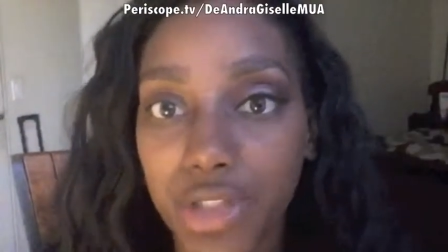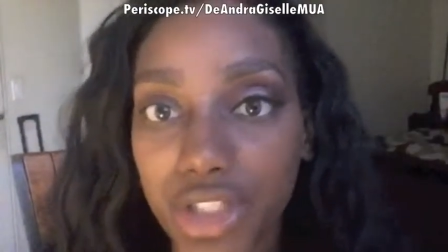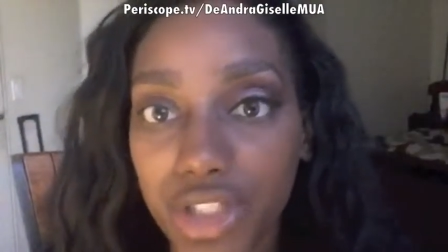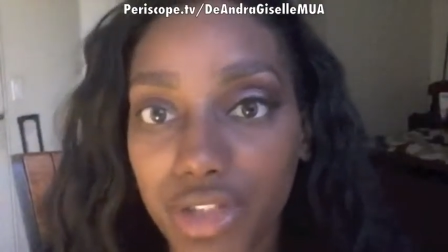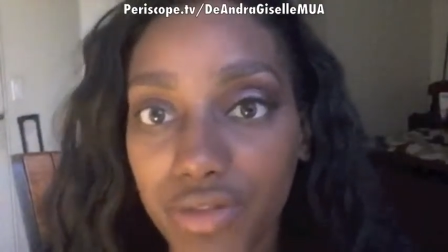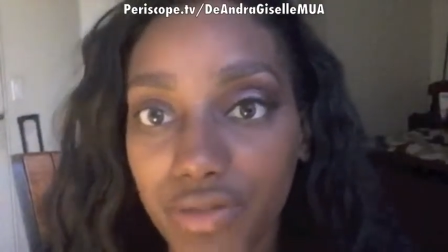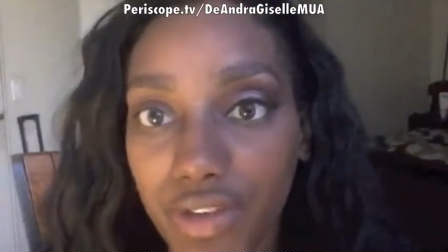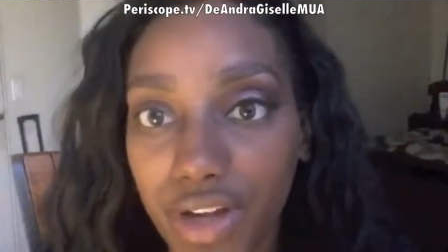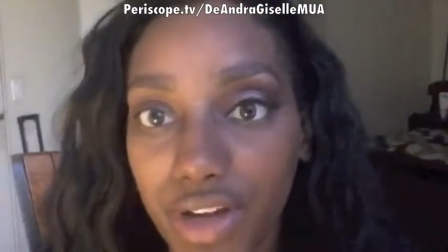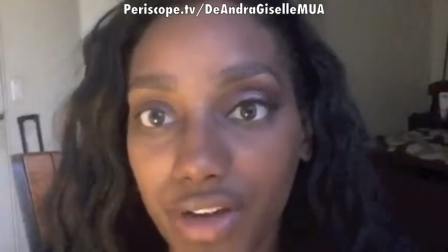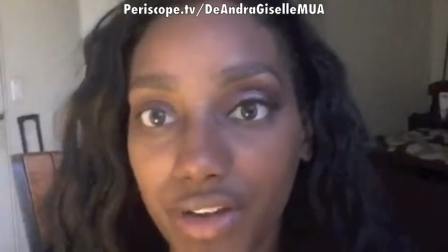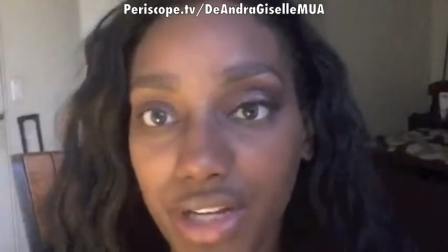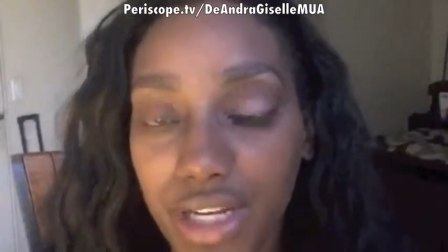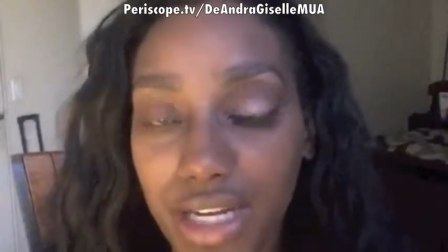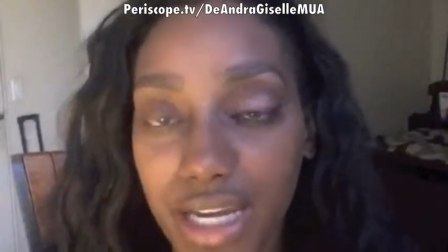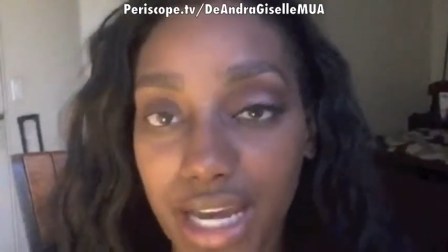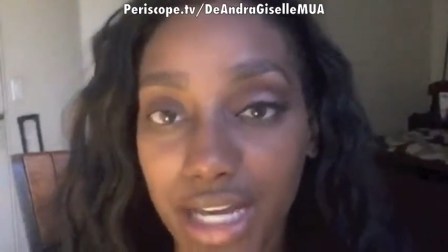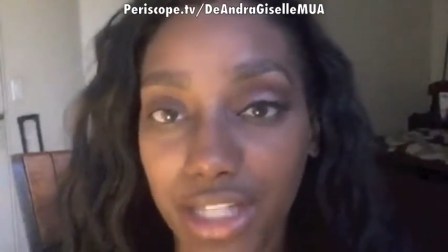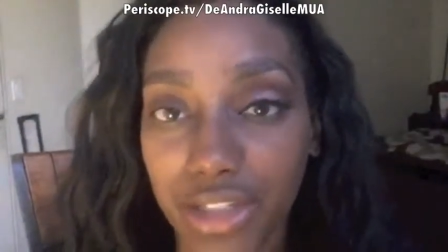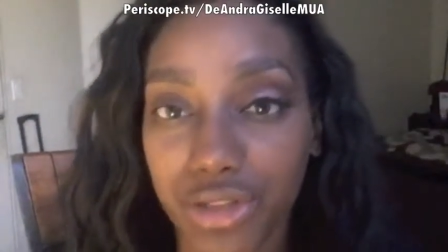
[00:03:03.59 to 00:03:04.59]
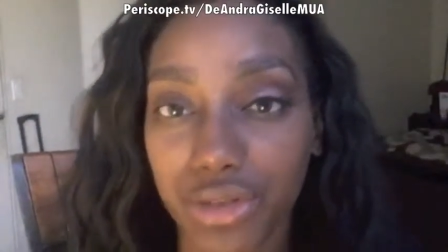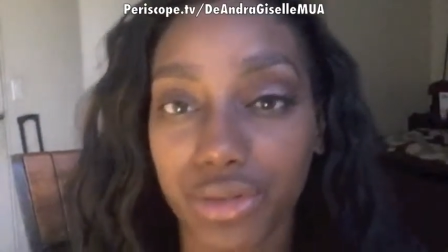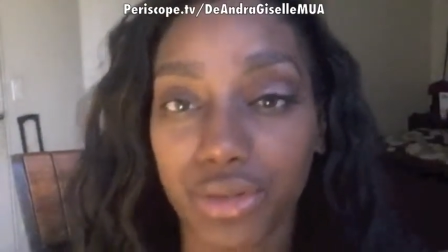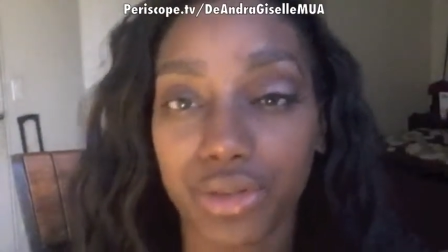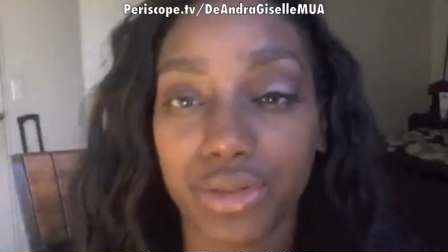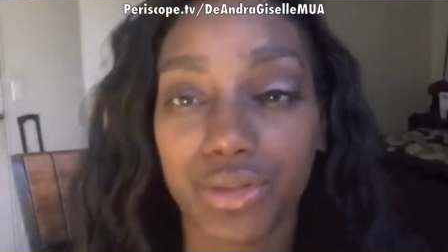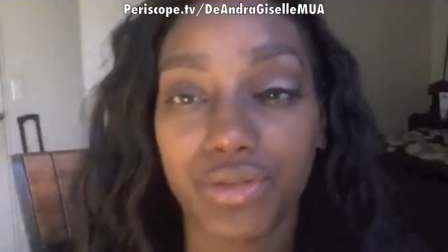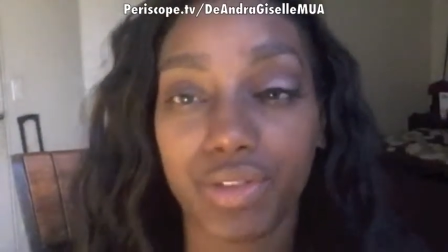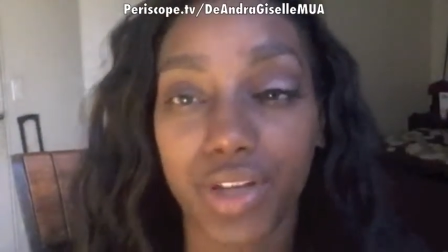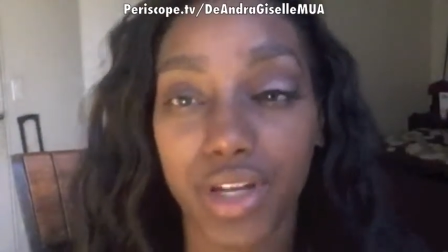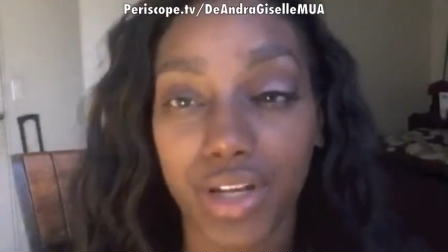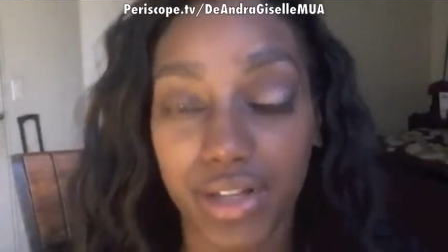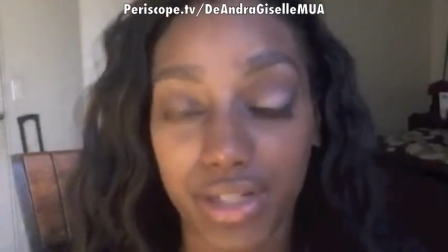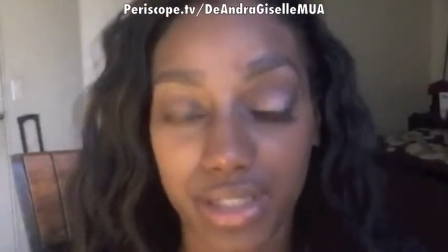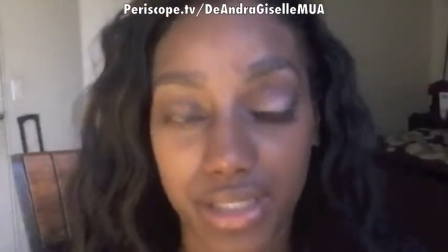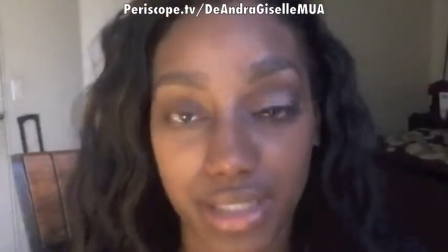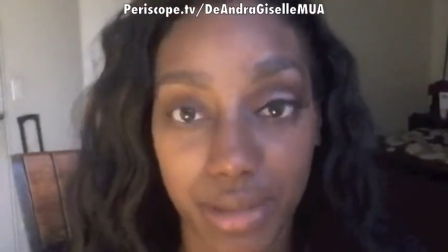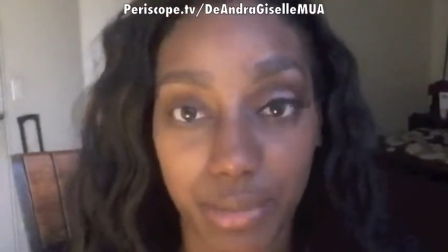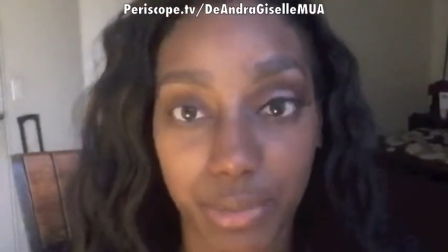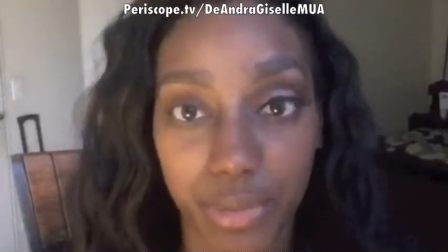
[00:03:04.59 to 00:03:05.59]
it very natural, very
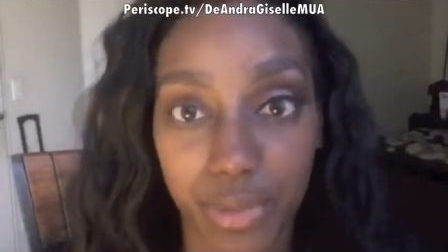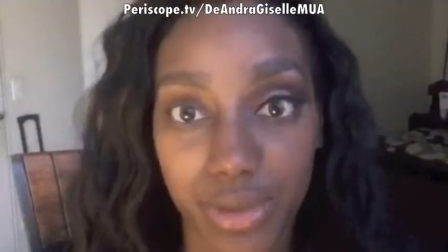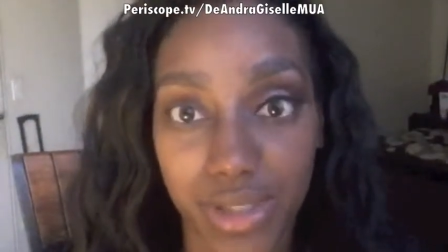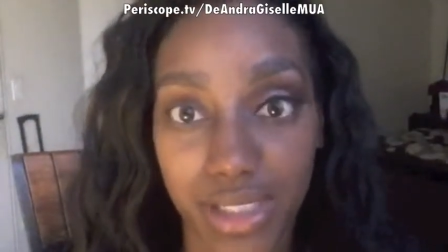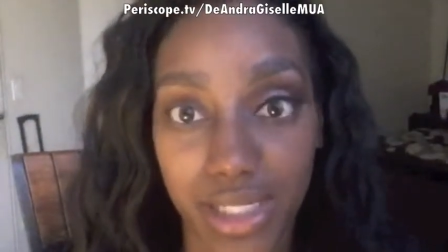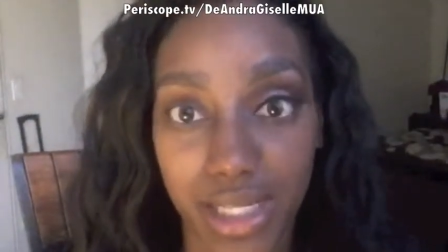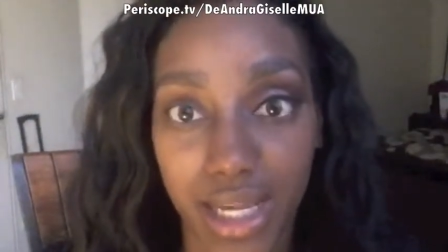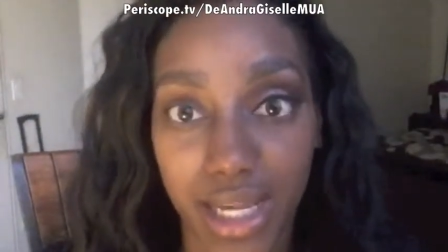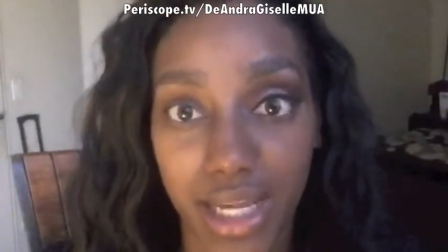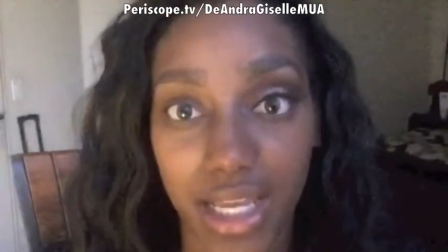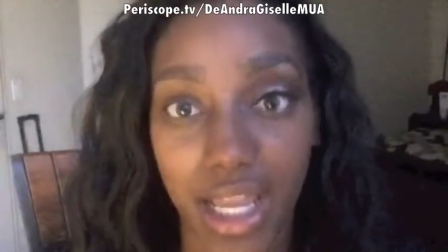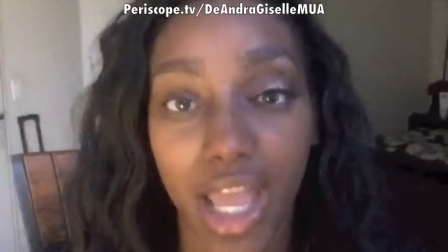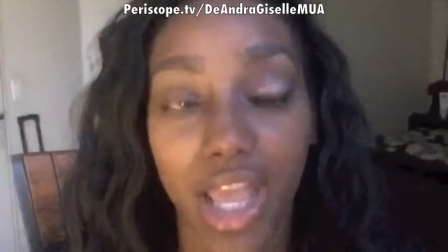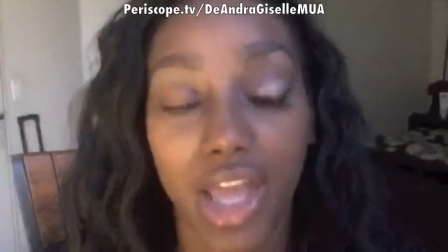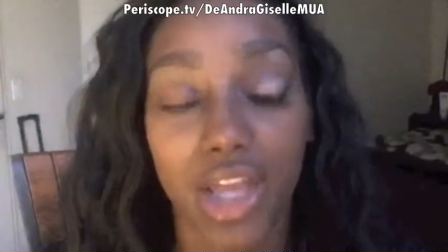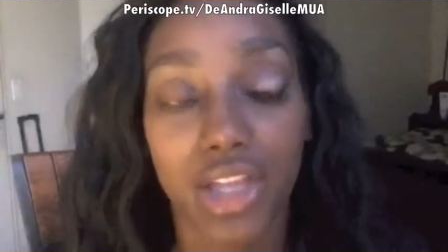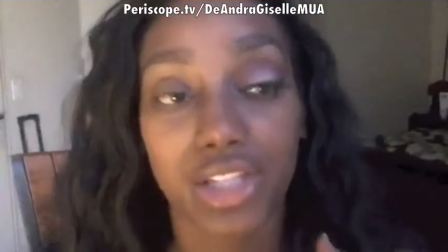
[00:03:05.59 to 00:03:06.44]
simple today,